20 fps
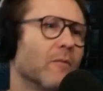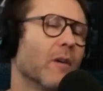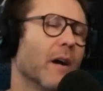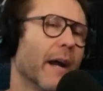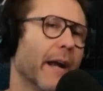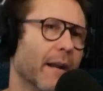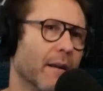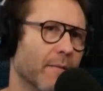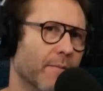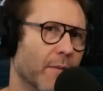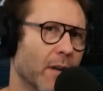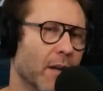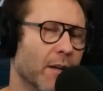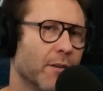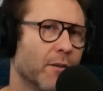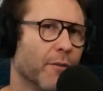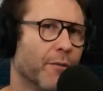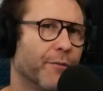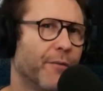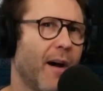Right.
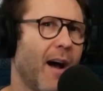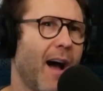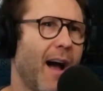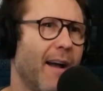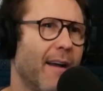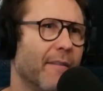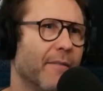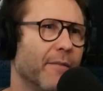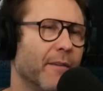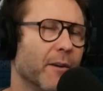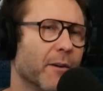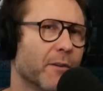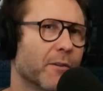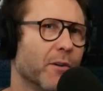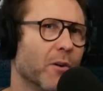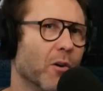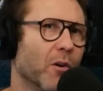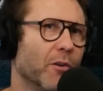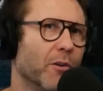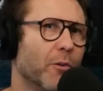So 5
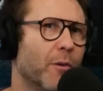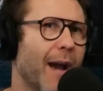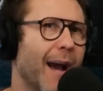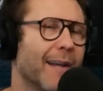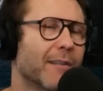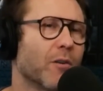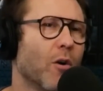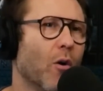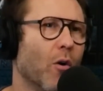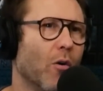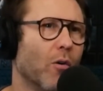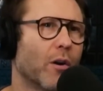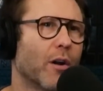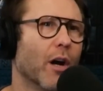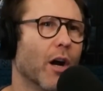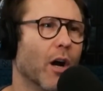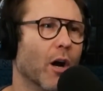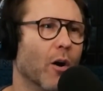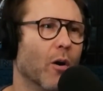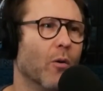years old, you guys all
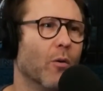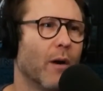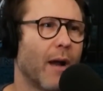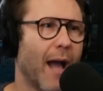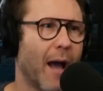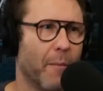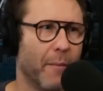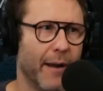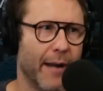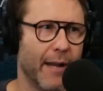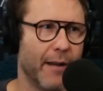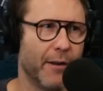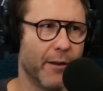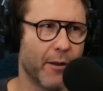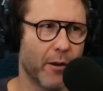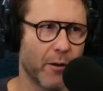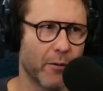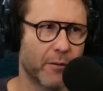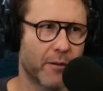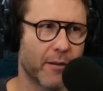go. How many do
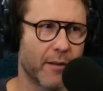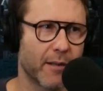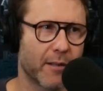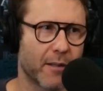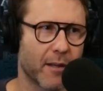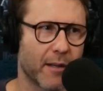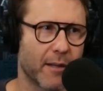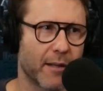you go to this